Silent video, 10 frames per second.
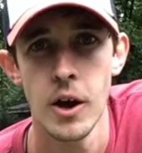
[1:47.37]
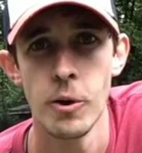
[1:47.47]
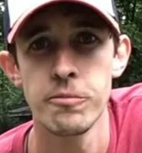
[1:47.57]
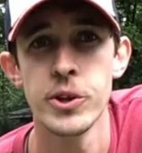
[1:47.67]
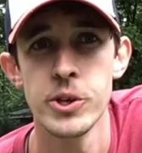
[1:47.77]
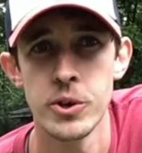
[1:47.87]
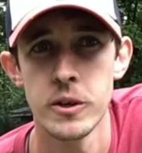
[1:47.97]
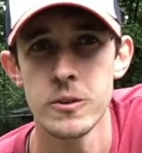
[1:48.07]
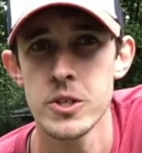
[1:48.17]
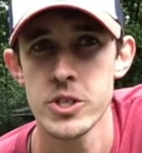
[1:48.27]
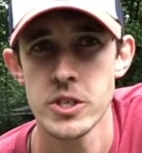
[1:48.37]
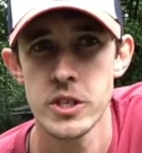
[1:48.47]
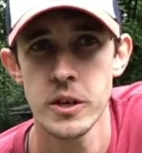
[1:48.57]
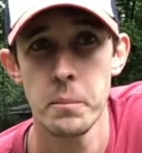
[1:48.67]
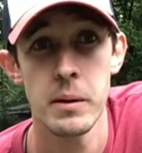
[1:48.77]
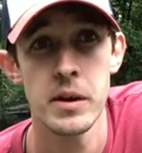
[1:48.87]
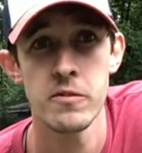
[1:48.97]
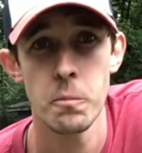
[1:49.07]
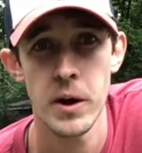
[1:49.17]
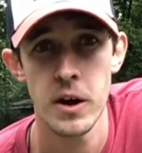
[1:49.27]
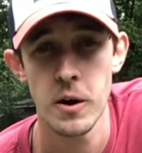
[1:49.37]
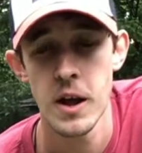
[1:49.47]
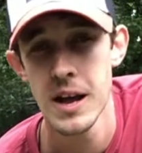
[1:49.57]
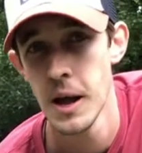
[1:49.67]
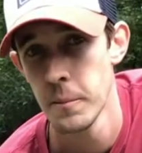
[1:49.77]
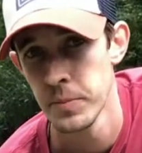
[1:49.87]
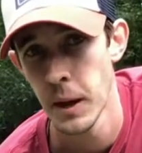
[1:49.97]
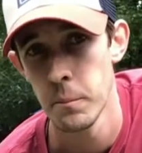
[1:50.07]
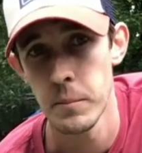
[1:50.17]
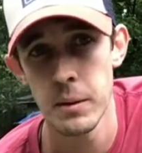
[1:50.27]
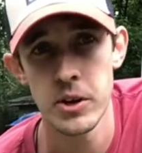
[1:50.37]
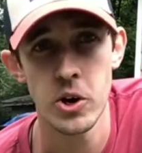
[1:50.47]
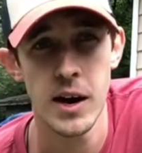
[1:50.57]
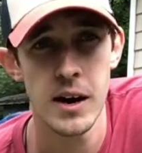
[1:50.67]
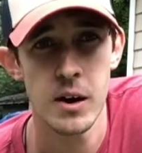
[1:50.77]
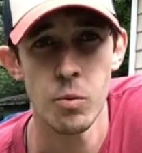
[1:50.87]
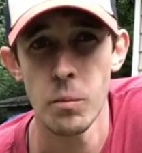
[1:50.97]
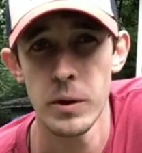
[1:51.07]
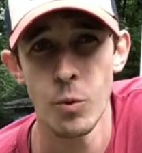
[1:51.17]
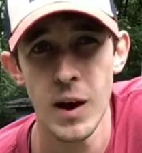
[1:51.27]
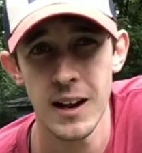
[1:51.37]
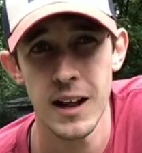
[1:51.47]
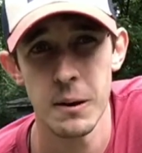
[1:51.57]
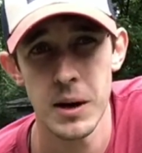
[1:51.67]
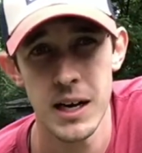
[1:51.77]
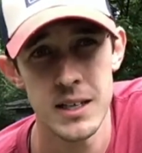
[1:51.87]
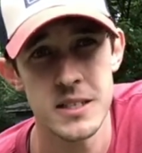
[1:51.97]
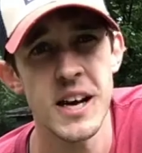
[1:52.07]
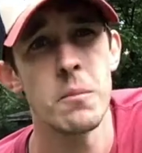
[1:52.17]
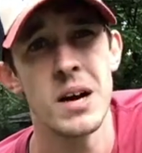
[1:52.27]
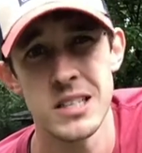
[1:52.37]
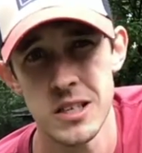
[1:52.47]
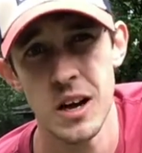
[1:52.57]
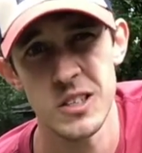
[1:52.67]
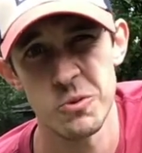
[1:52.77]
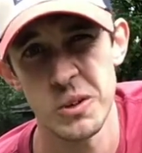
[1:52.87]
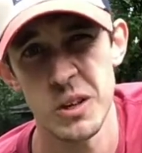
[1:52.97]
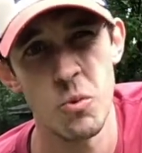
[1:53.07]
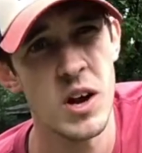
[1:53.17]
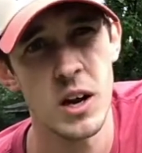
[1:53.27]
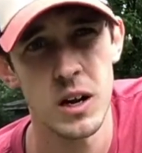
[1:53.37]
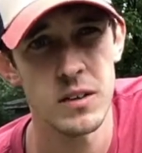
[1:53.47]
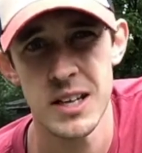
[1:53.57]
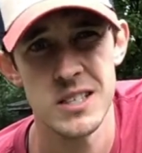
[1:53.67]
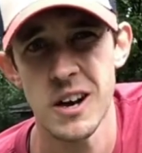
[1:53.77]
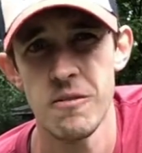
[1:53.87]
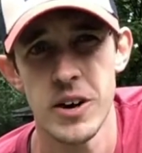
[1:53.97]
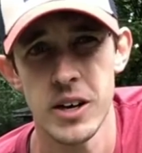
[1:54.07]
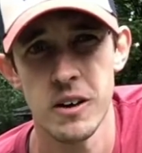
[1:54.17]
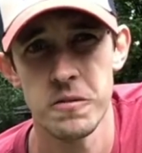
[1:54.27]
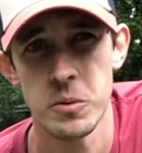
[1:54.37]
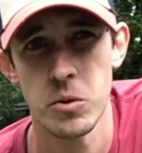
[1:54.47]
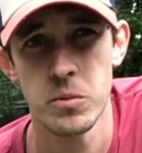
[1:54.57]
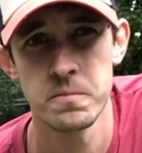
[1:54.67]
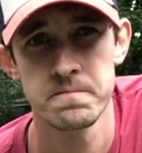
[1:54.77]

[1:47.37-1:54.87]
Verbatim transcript: Hopefully you can do just as good, maybe even better. Maybe your area won't be wet like mine is. Now my socks are really wet, and that's not very comfortable.